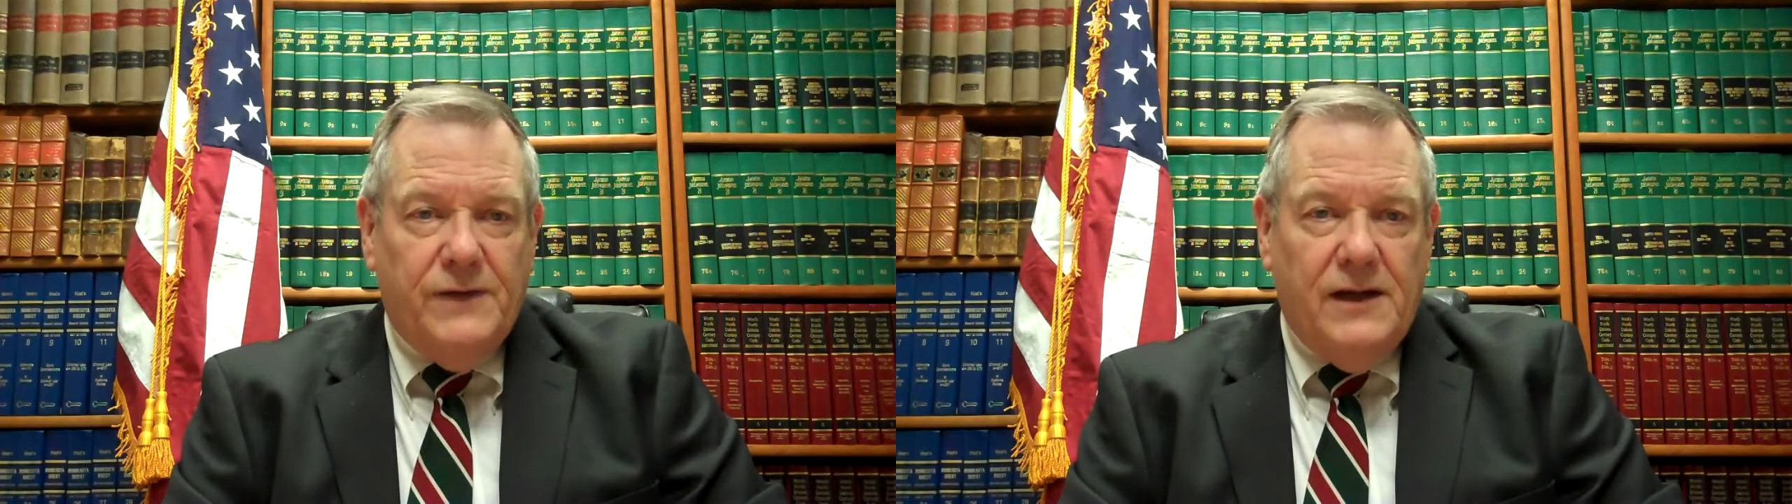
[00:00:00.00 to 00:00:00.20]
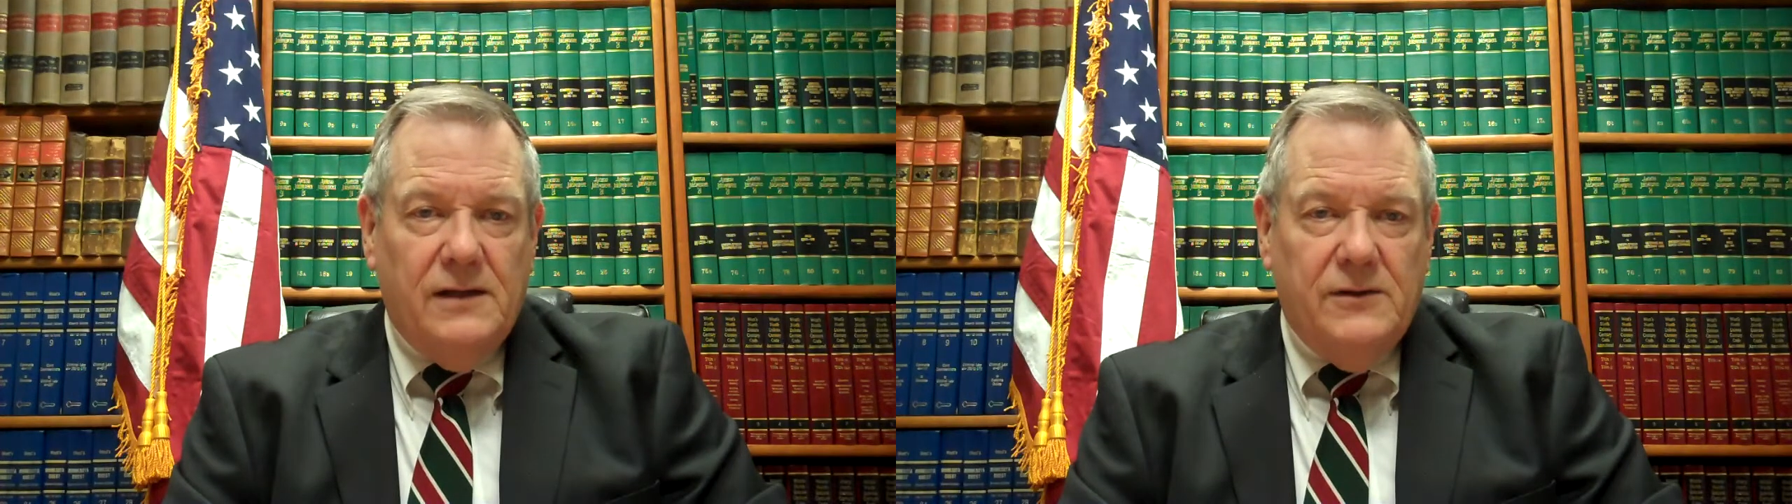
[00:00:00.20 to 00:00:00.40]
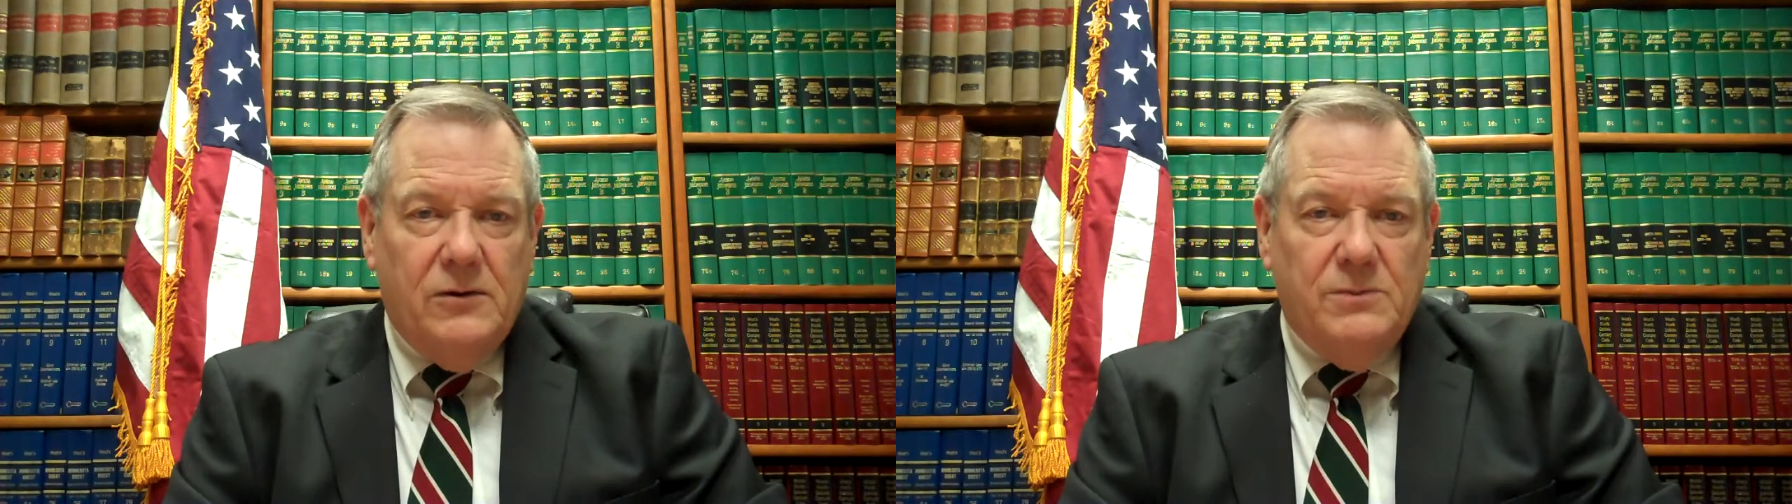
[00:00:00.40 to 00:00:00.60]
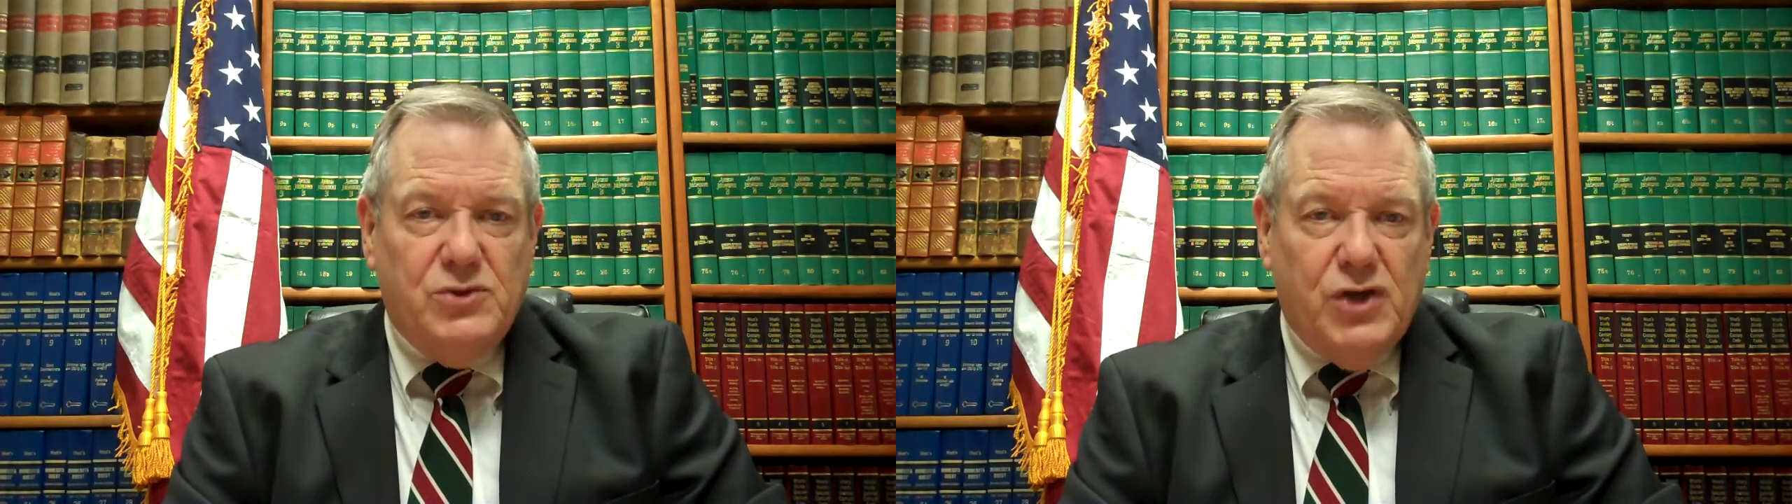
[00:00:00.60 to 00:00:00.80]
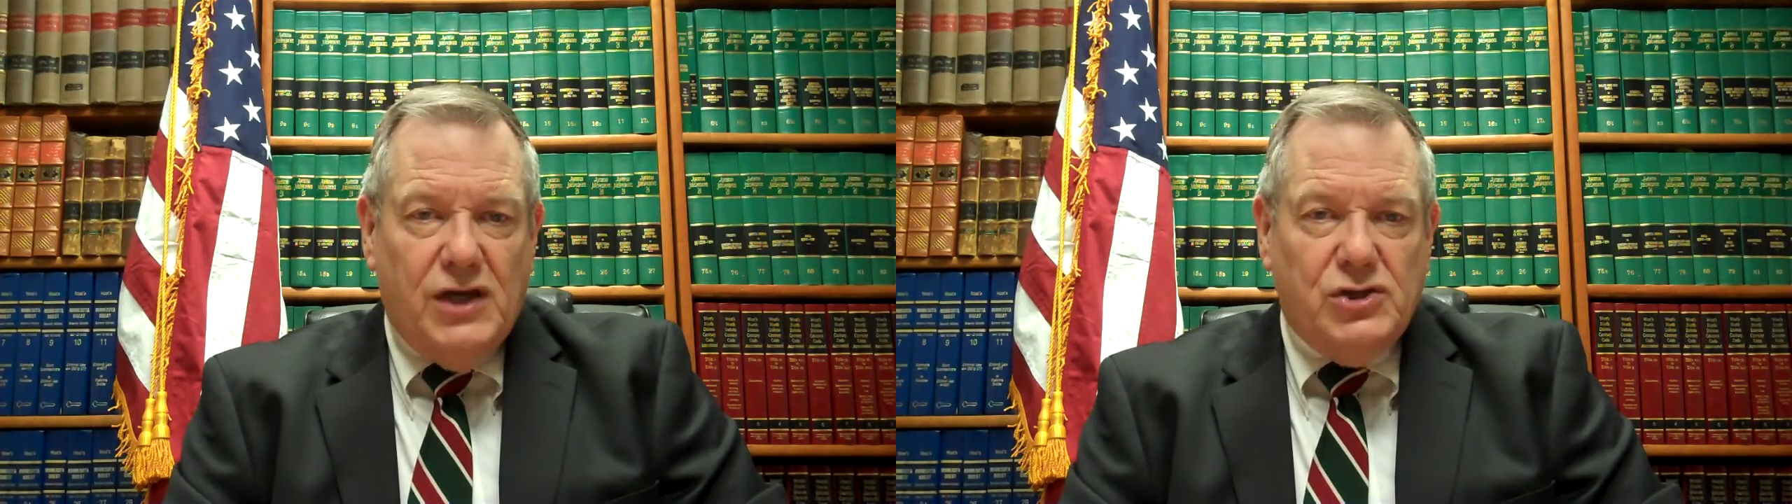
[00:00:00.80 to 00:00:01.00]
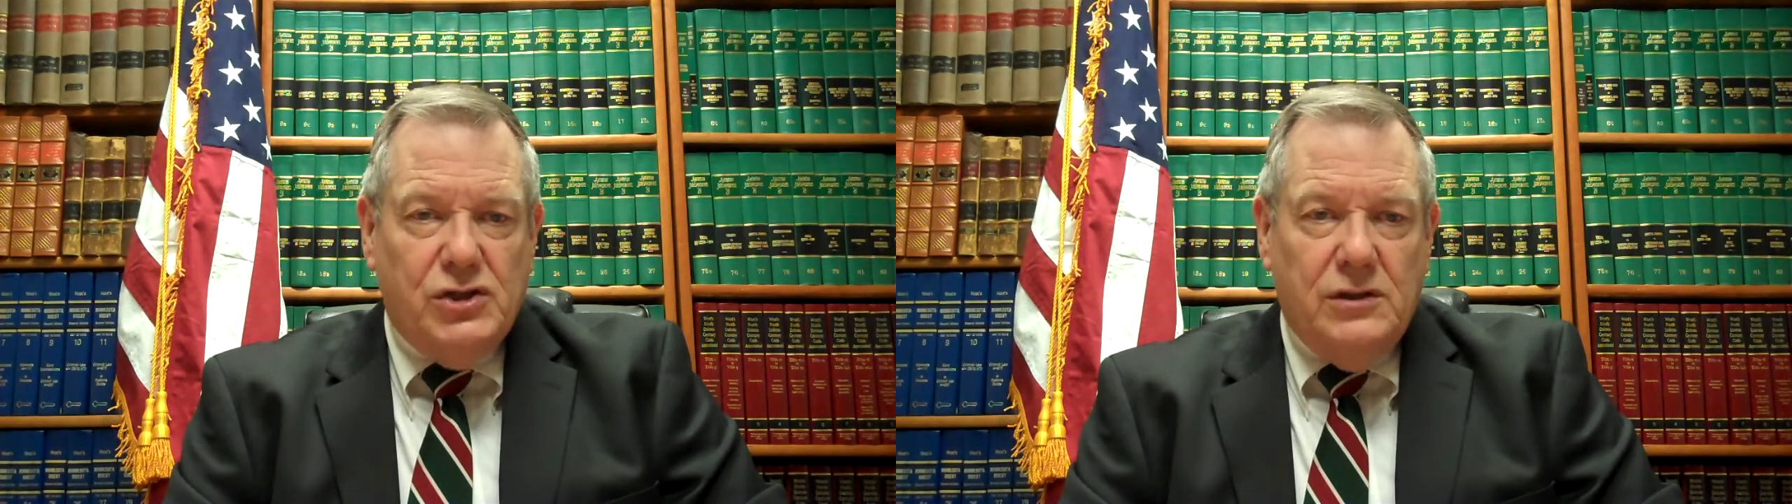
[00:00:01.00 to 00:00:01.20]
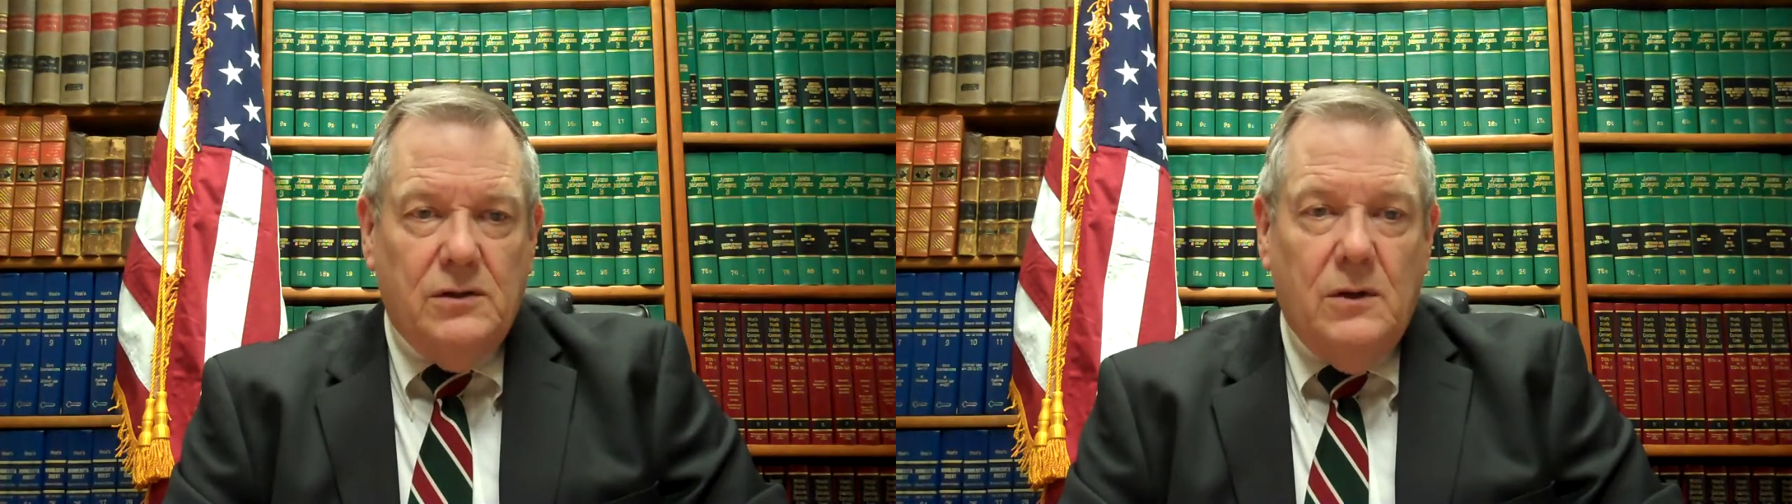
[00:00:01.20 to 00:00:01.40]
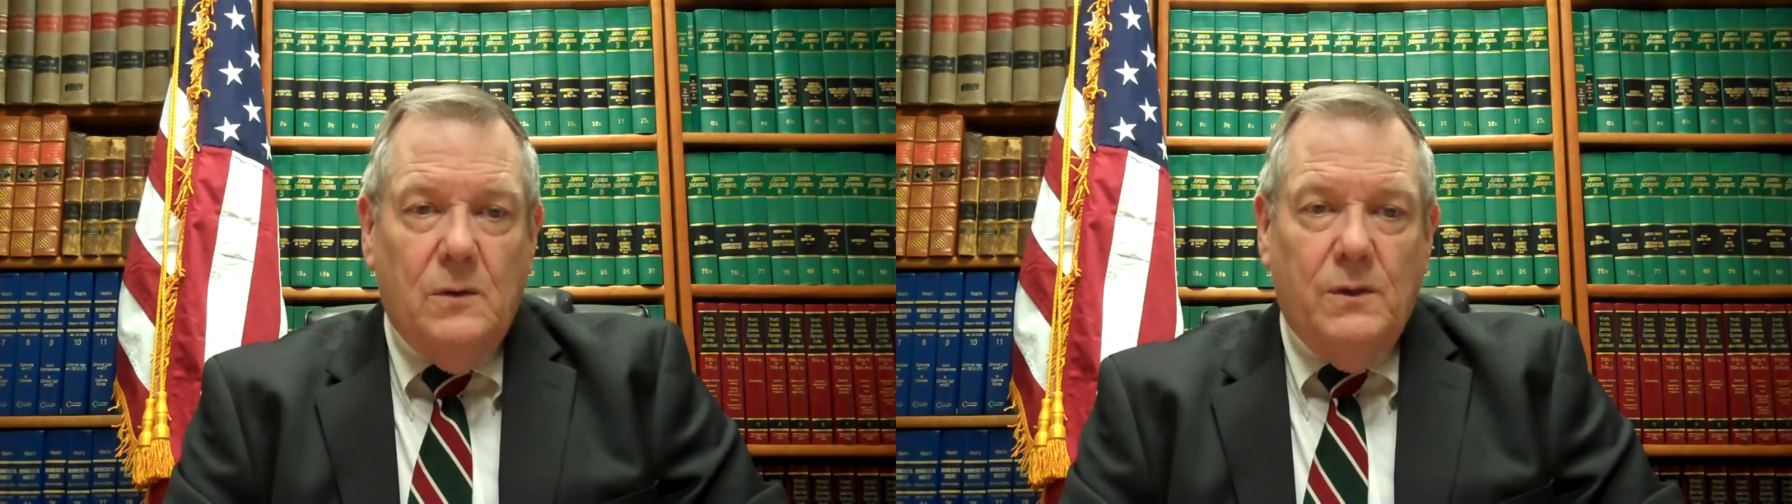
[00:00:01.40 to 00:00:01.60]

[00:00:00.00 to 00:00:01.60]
file your objection